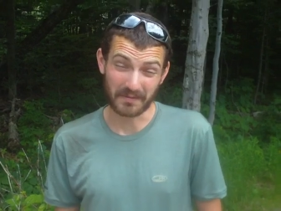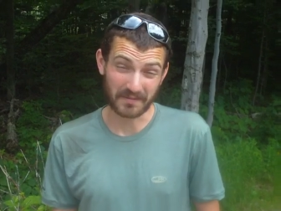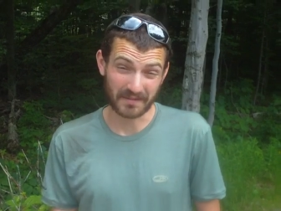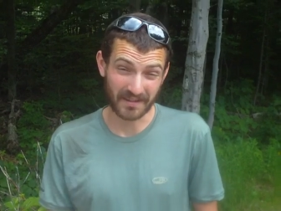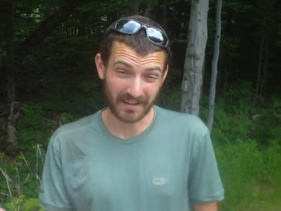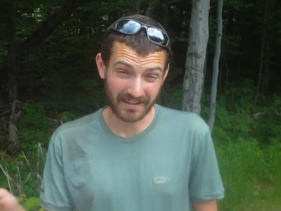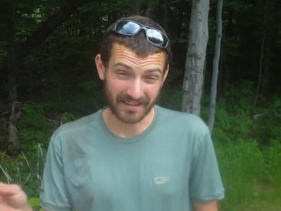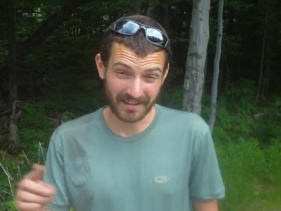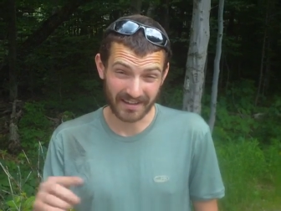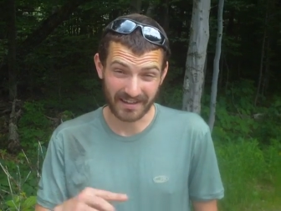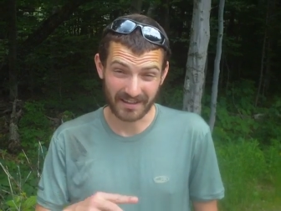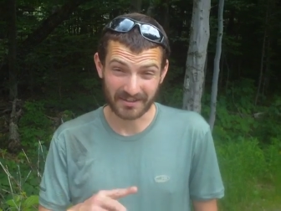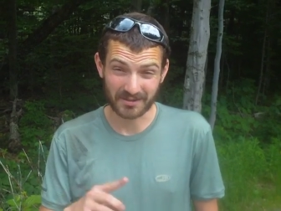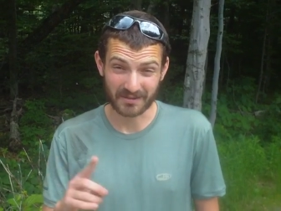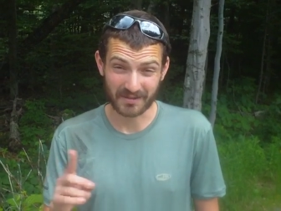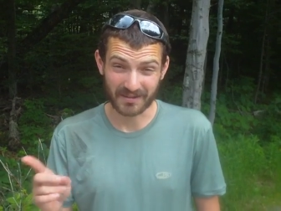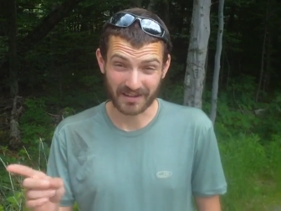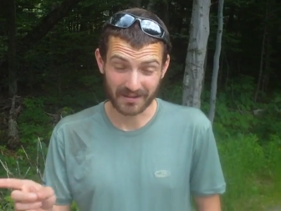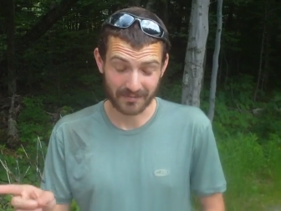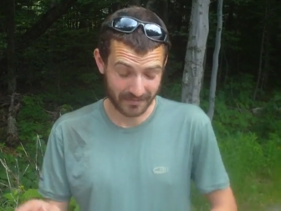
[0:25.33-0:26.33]
We've done the
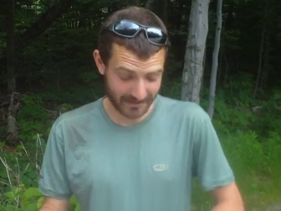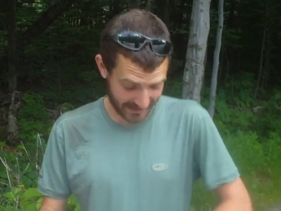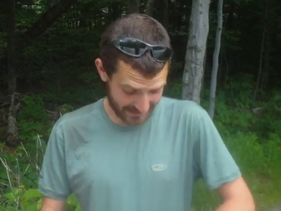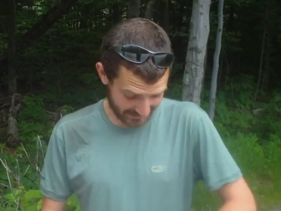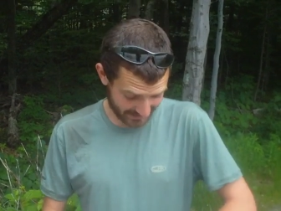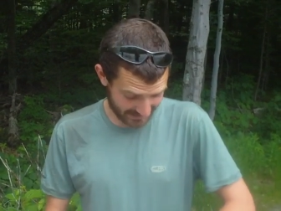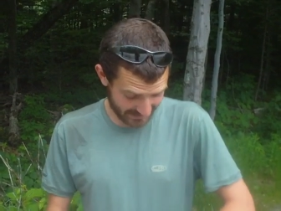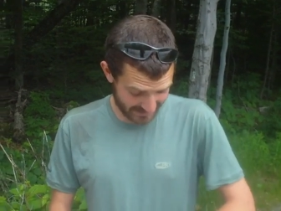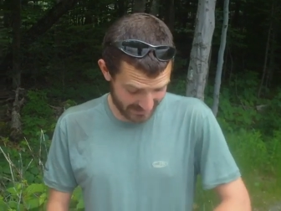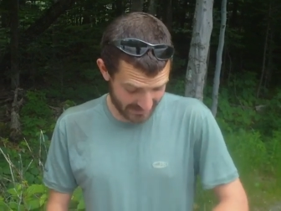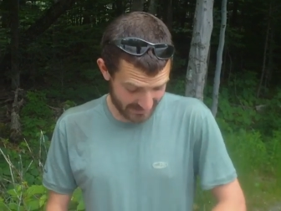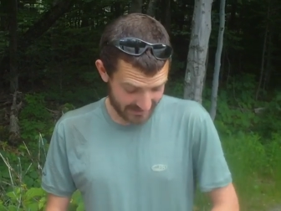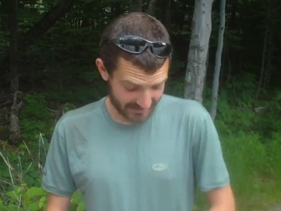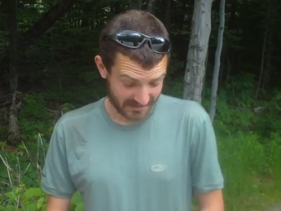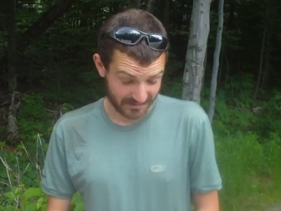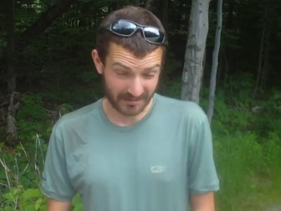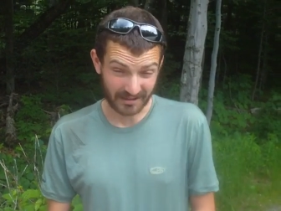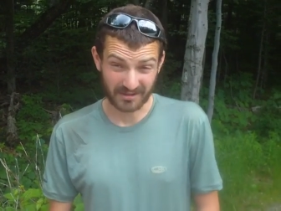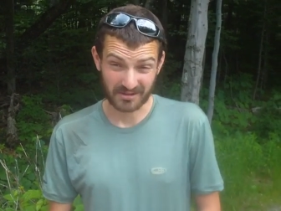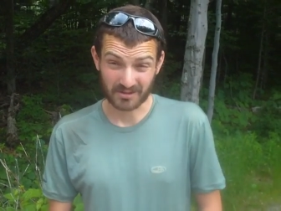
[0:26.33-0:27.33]
hitch, we've come back,
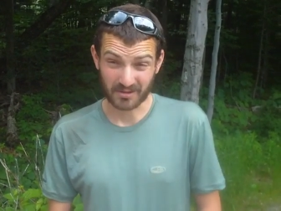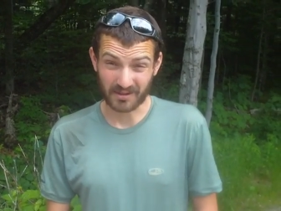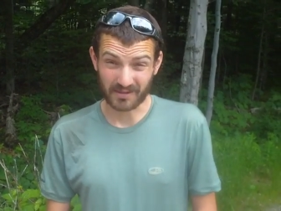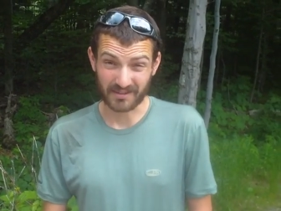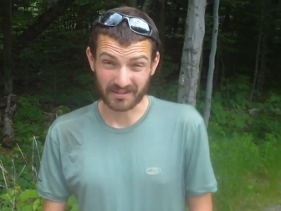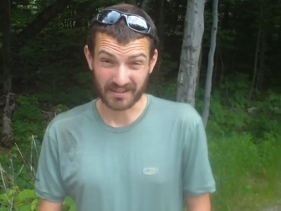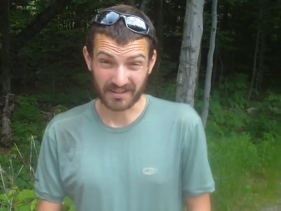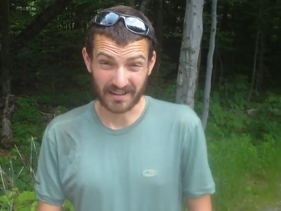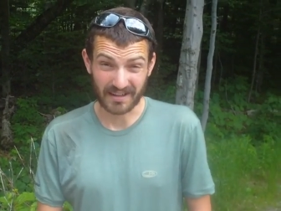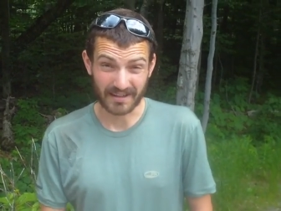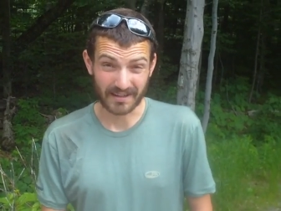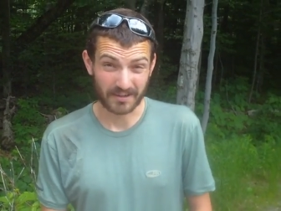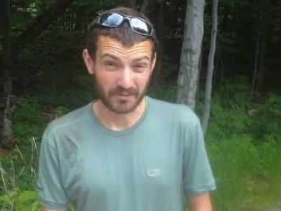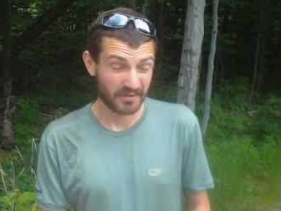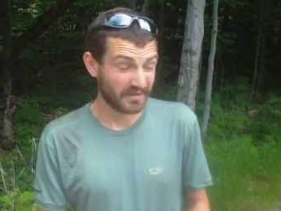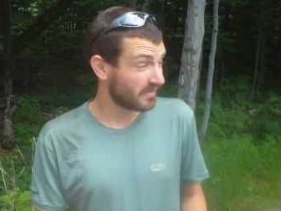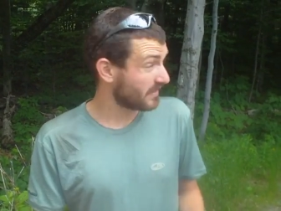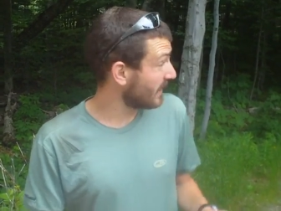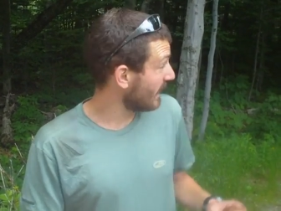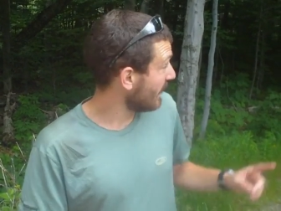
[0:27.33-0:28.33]
it's about 12 o'clock, and
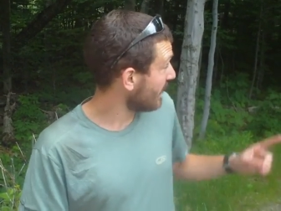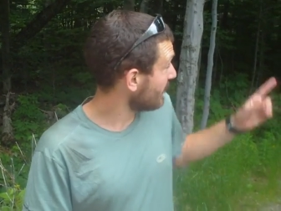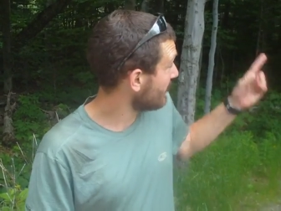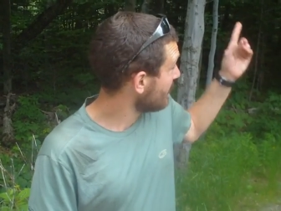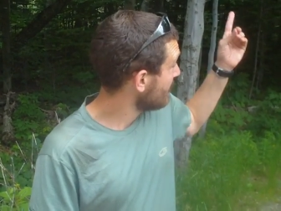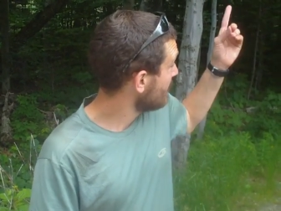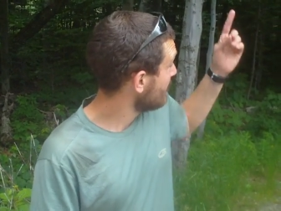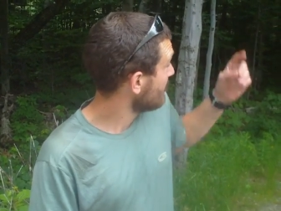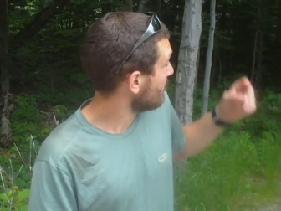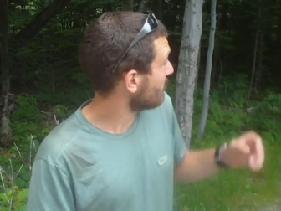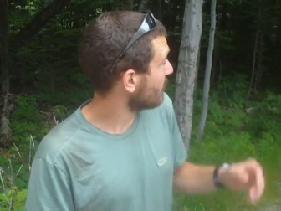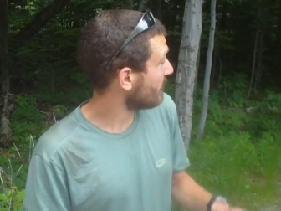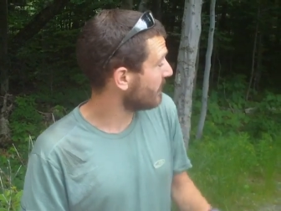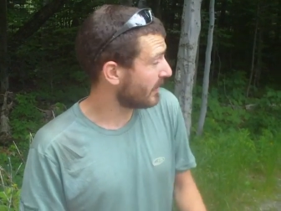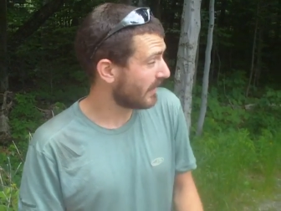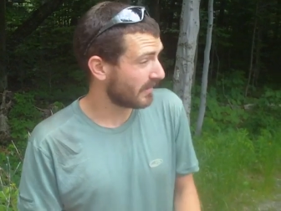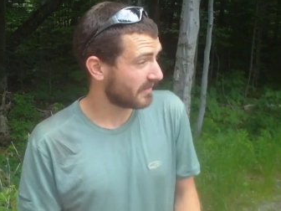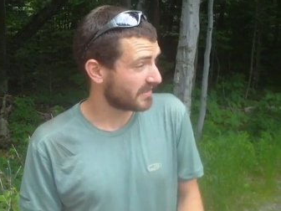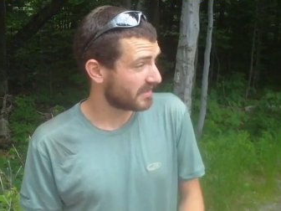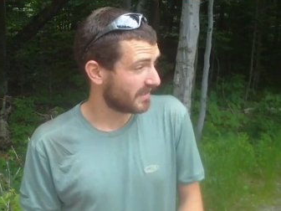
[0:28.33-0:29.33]
we've got we're
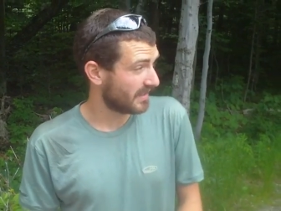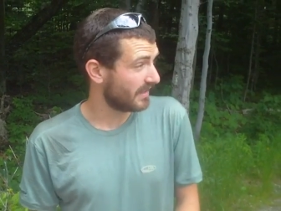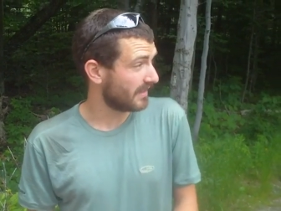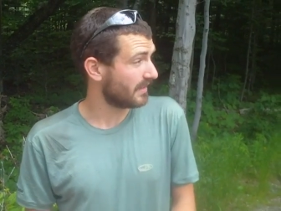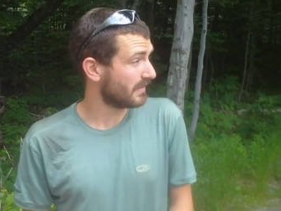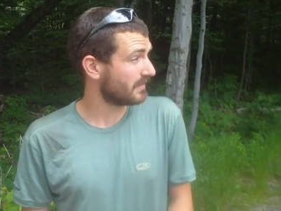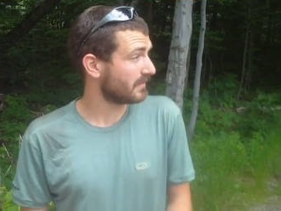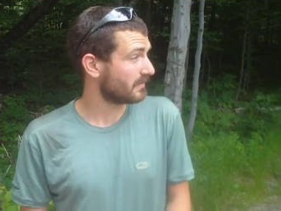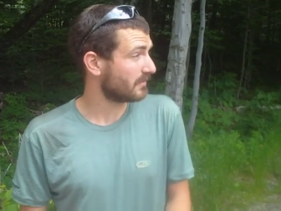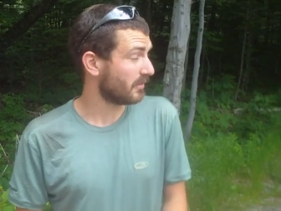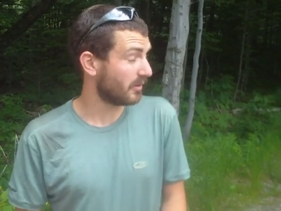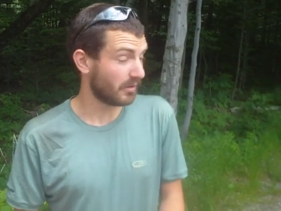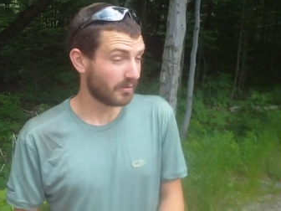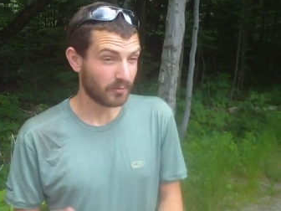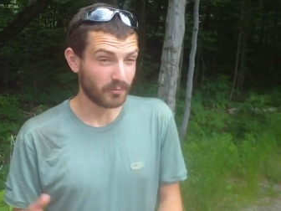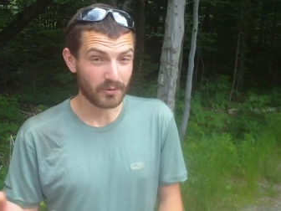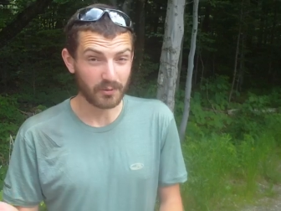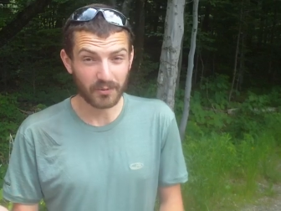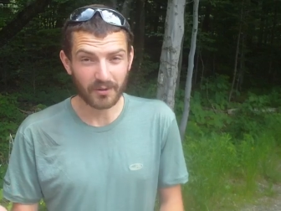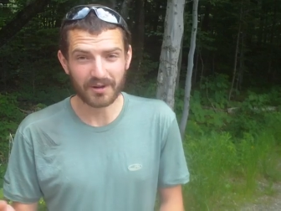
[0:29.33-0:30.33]
about to,
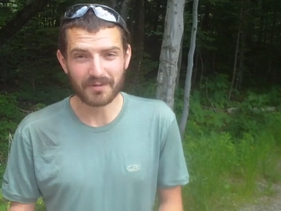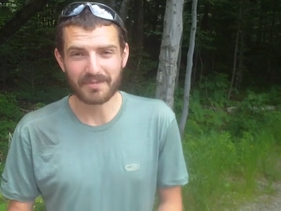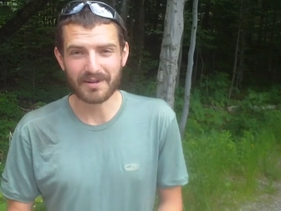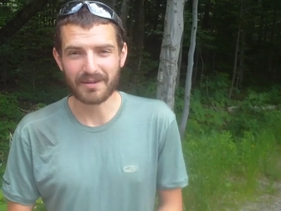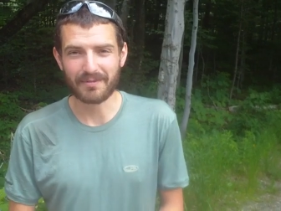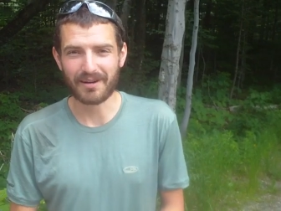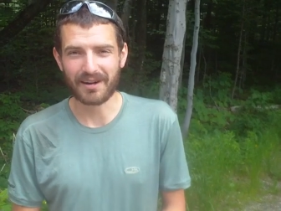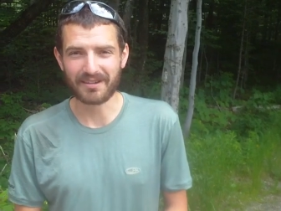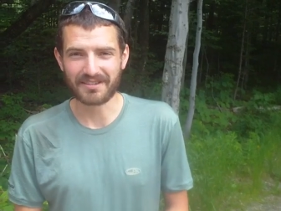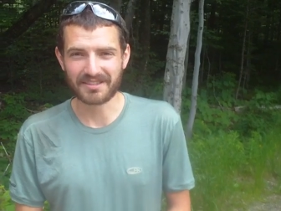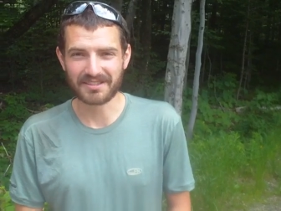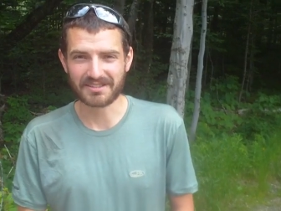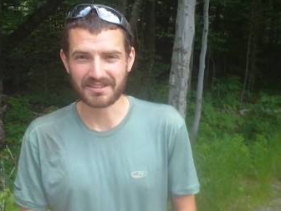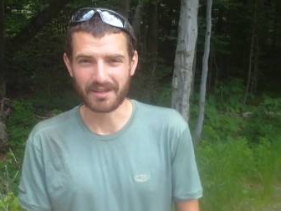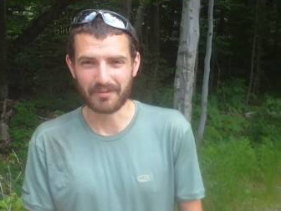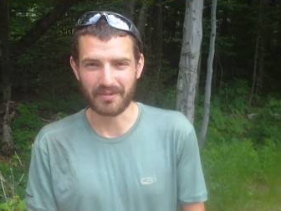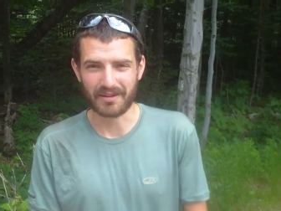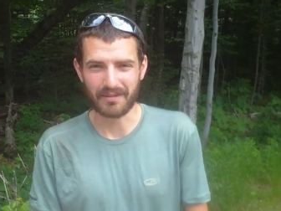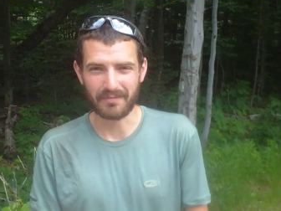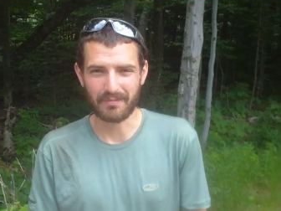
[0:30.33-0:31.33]
well, we would be about to
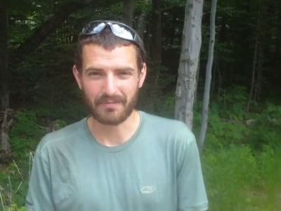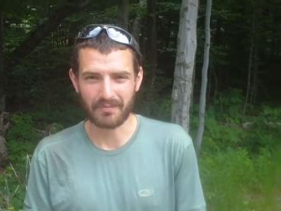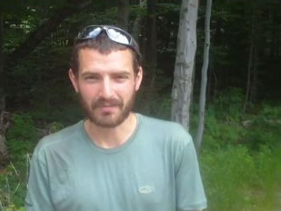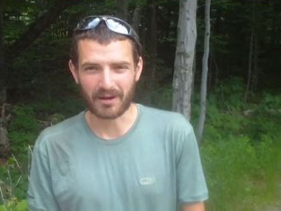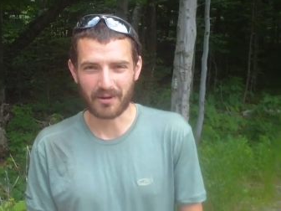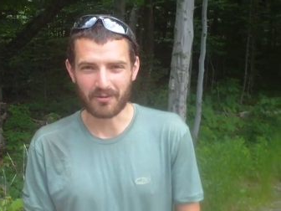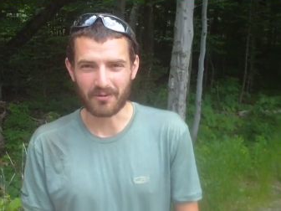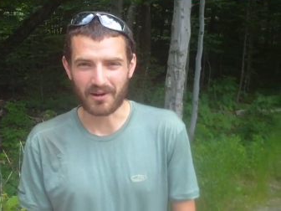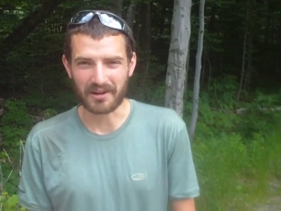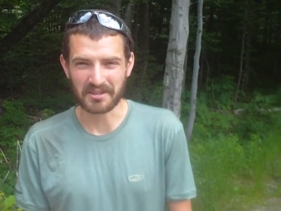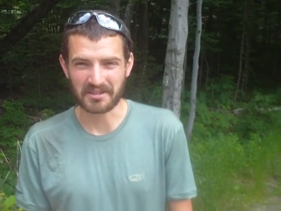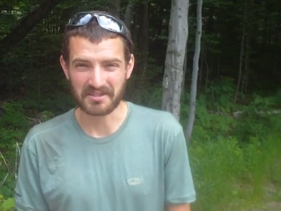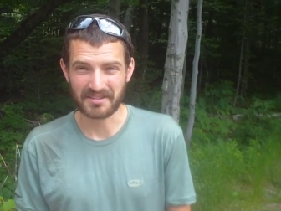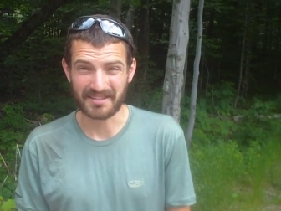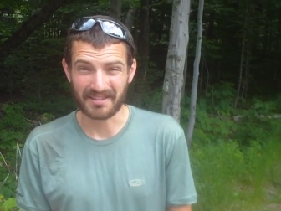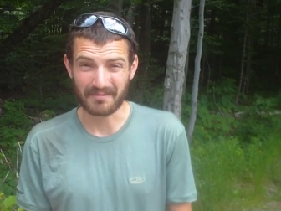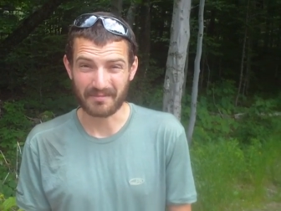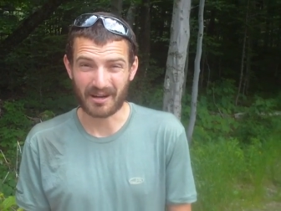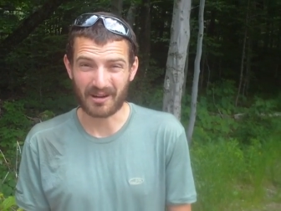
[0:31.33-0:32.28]
summit Mount Washington.